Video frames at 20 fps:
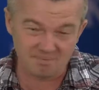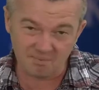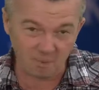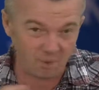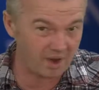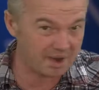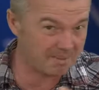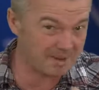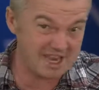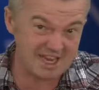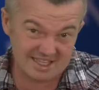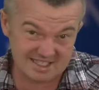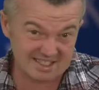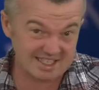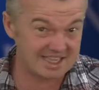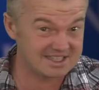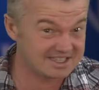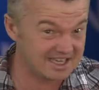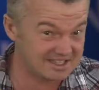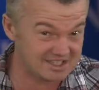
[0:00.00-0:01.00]
What I mean is
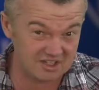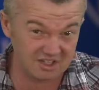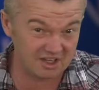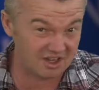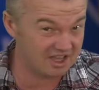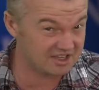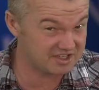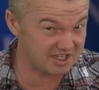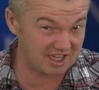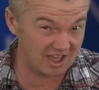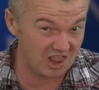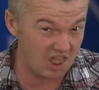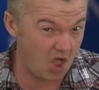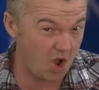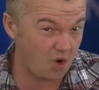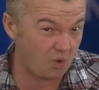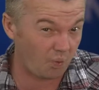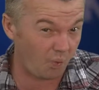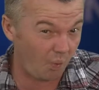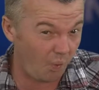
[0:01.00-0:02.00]
sentential logic
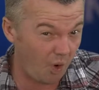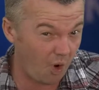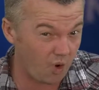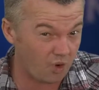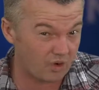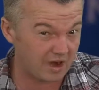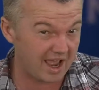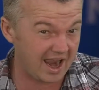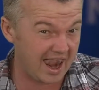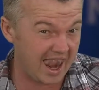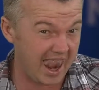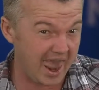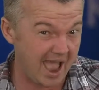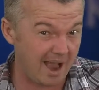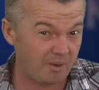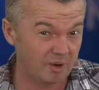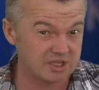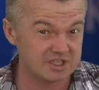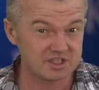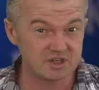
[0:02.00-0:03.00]
alone won't
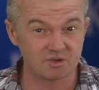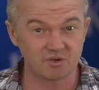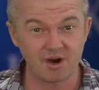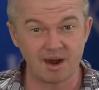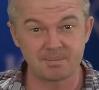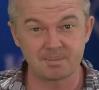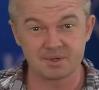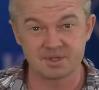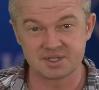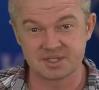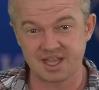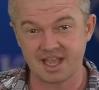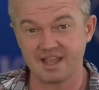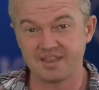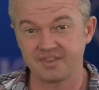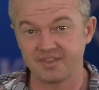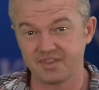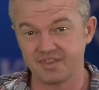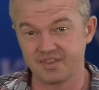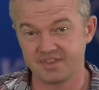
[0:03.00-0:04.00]
allow us to
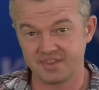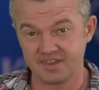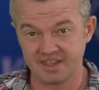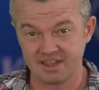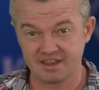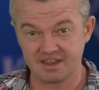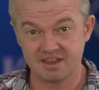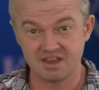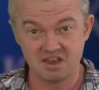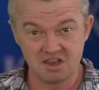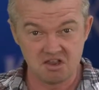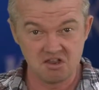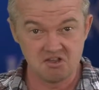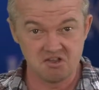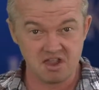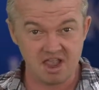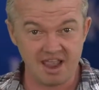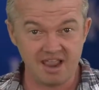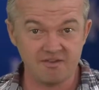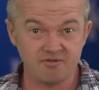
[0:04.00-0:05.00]
represent the
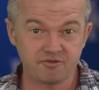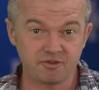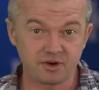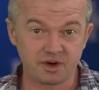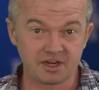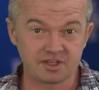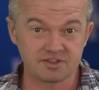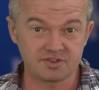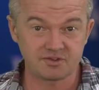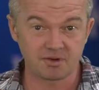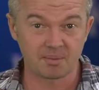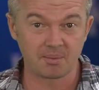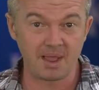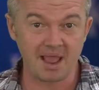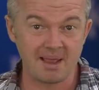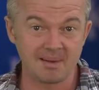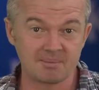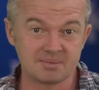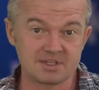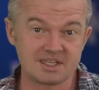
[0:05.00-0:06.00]
inference from
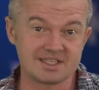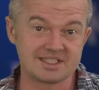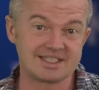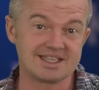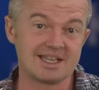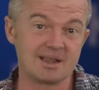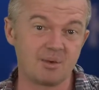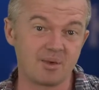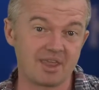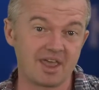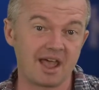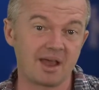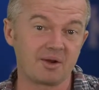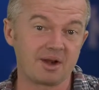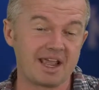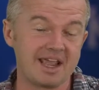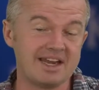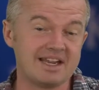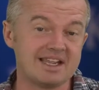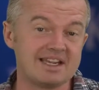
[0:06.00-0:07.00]
M to C
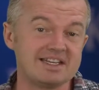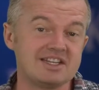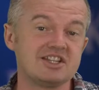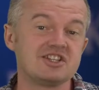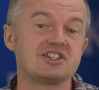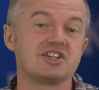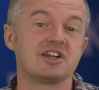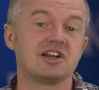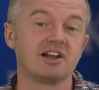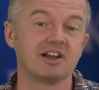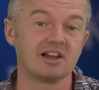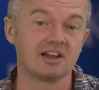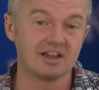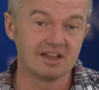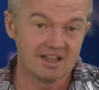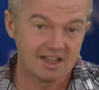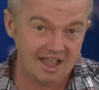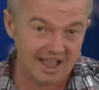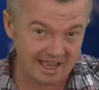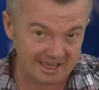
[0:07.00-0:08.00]
without any
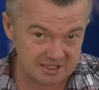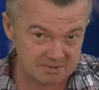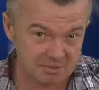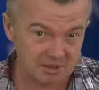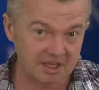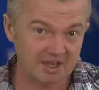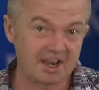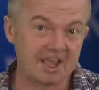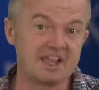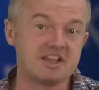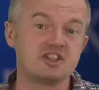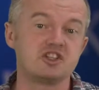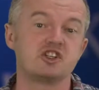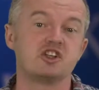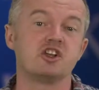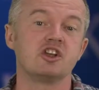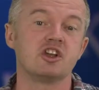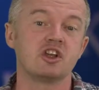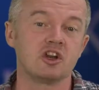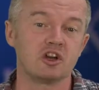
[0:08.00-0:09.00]
additional
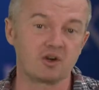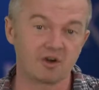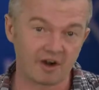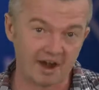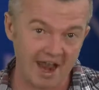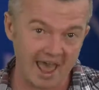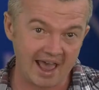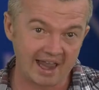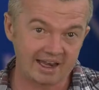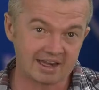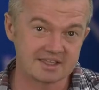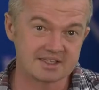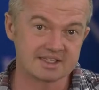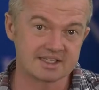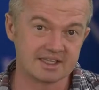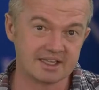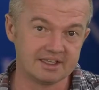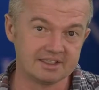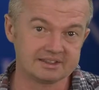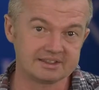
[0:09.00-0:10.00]
explanation or
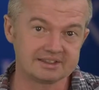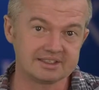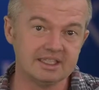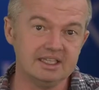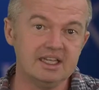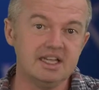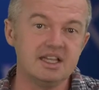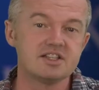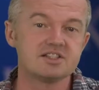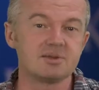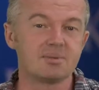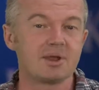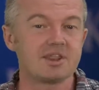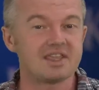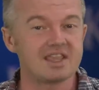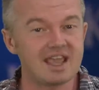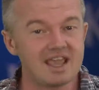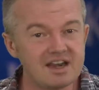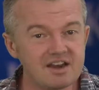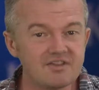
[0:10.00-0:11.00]
analysis. So by
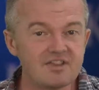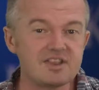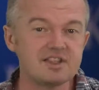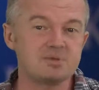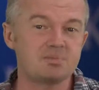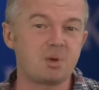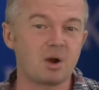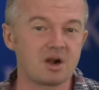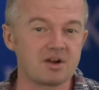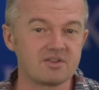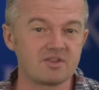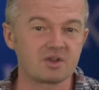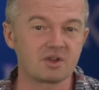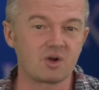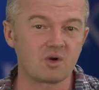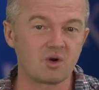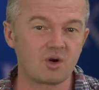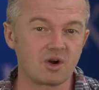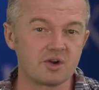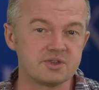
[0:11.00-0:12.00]
the end of this part of the
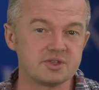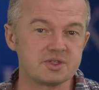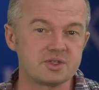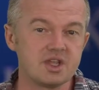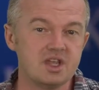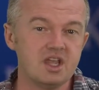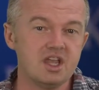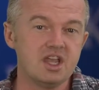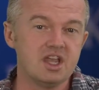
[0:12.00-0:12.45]
course,